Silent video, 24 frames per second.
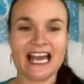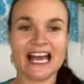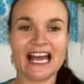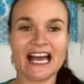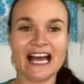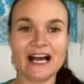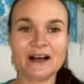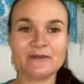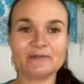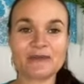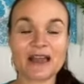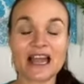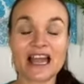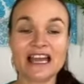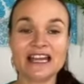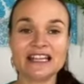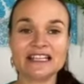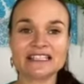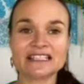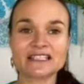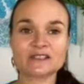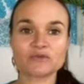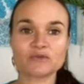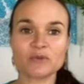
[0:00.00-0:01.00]

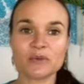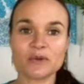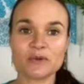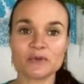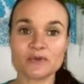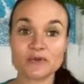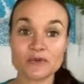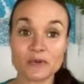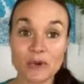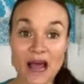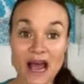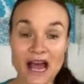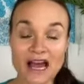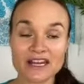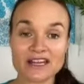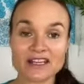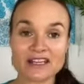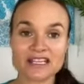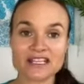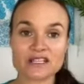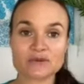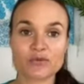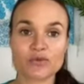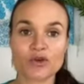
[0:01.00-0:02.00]
But part
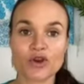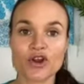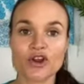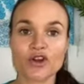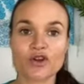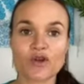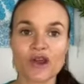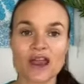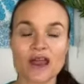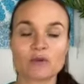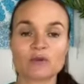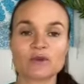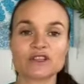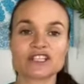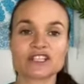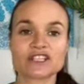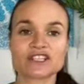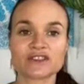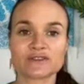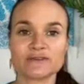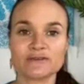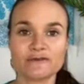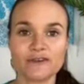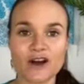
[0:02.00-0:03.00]
of this program, which
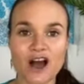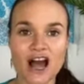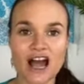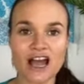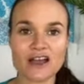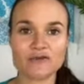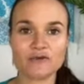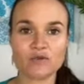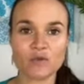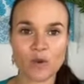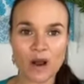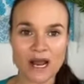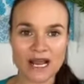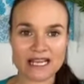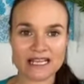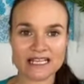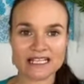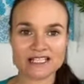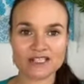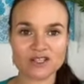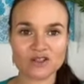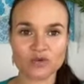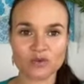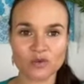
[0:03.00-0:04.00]
is the five
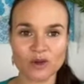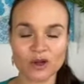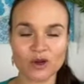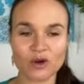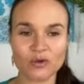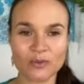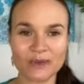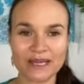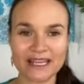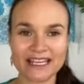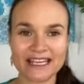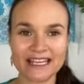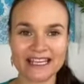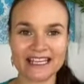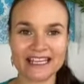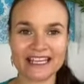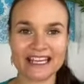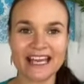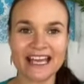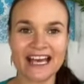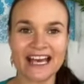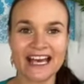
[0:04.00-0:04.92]
ways to well-being,